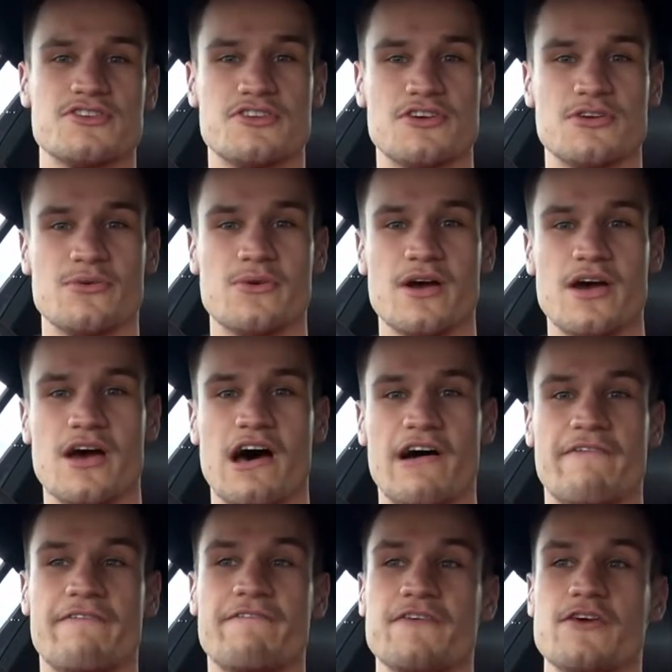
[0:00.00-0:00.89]
to do
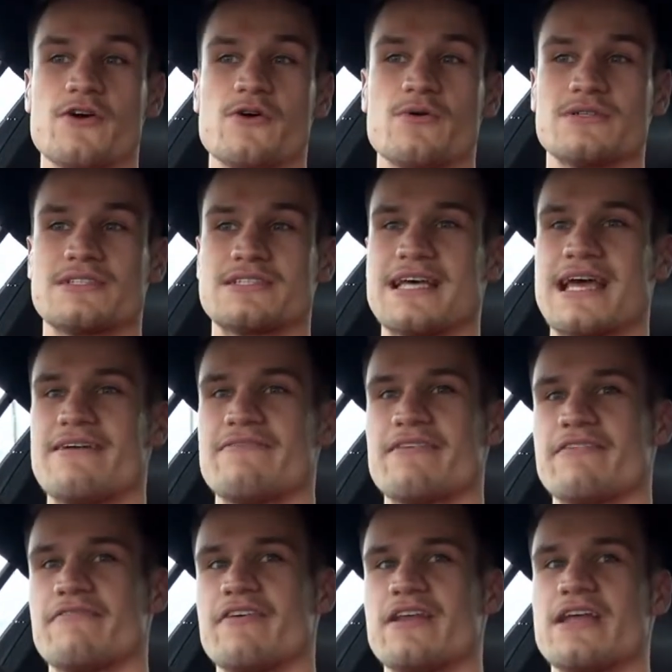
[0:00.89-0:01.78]
a fuel
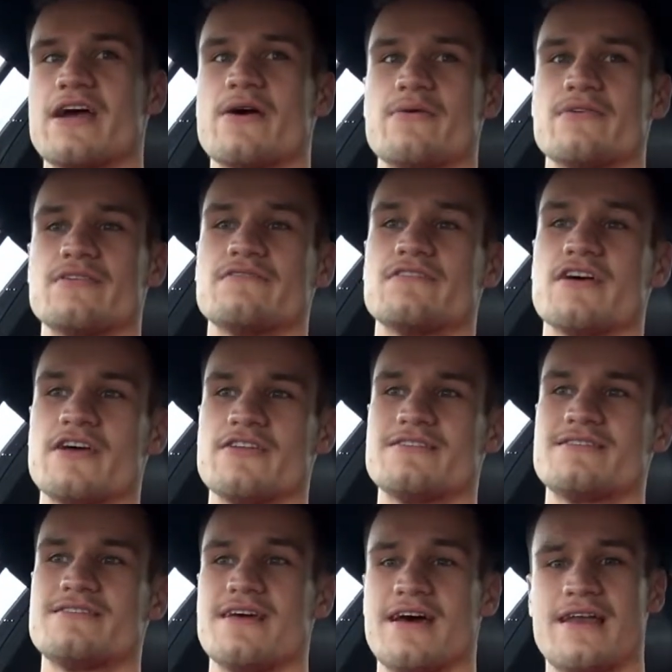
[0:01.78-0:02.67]
saving video
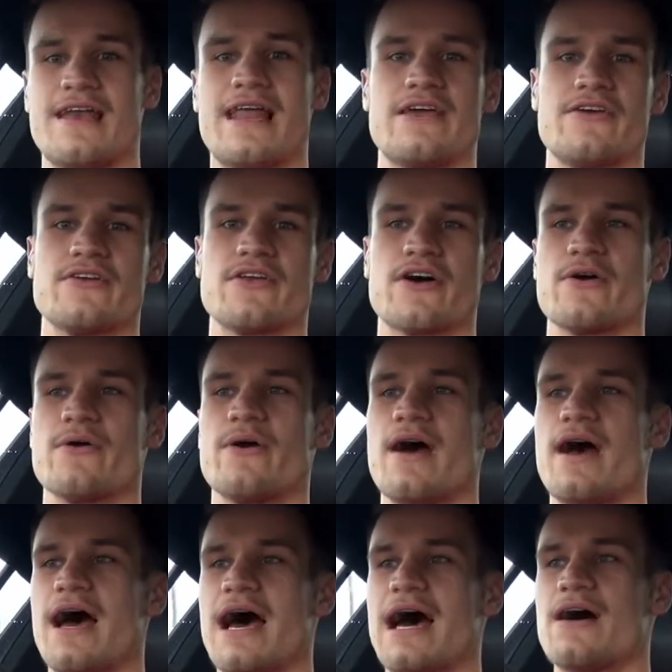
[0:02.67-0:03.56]
and let you know
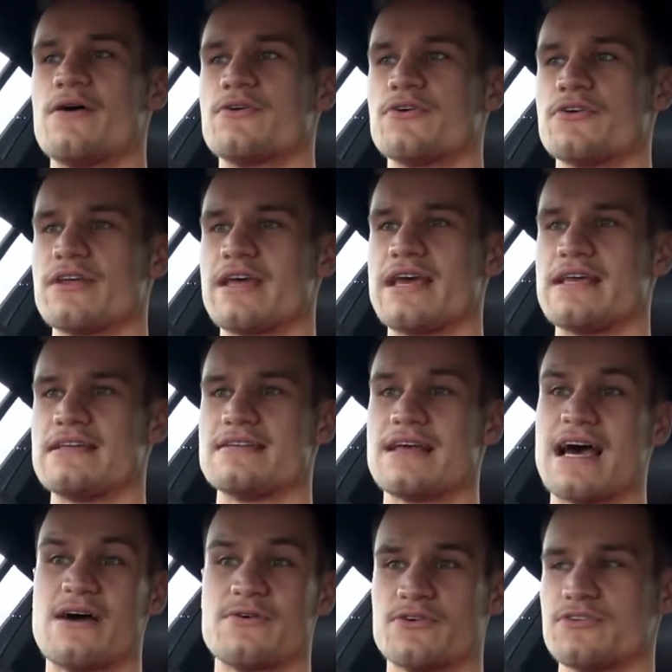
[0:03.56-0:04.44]
how good it is,
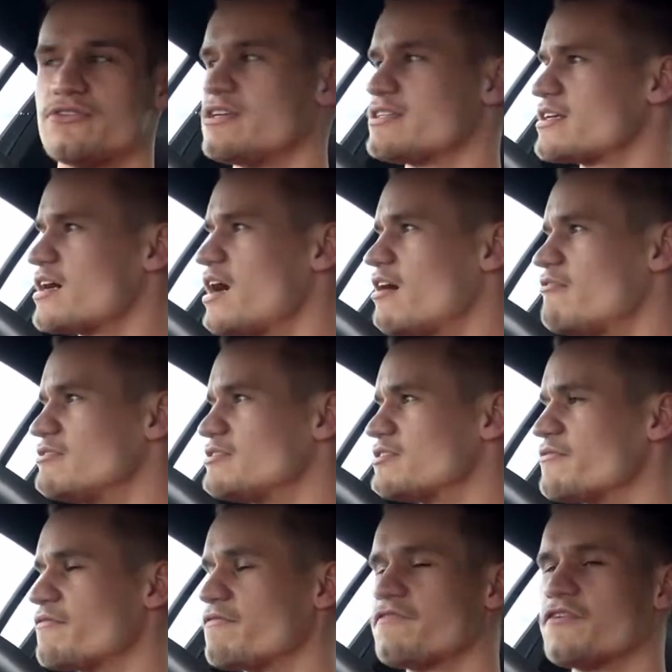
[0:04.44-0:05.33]
how good this car
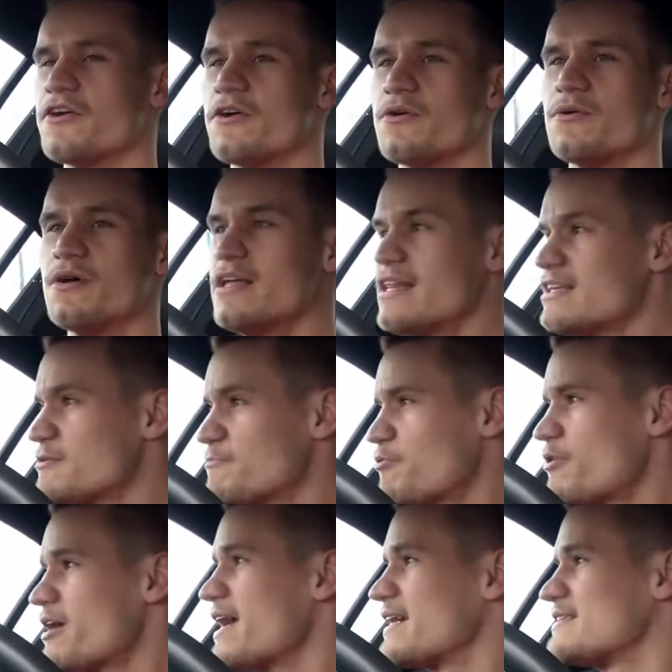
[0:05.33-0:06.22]
is on fuel. There's a
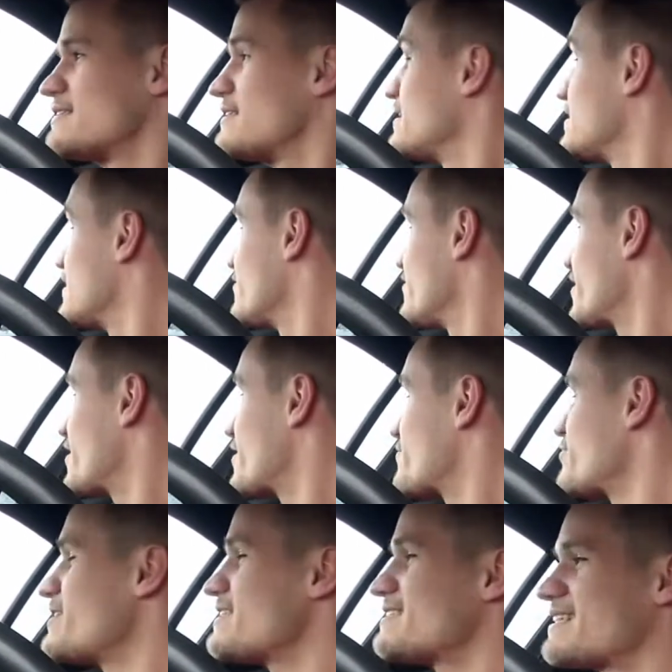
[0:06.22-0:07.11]
Prius! We've
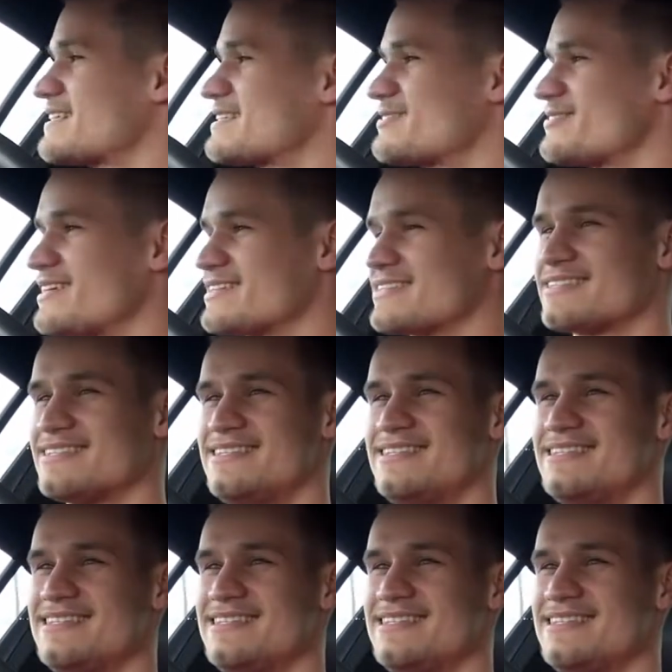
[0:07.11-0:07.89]
got a Prius next to us.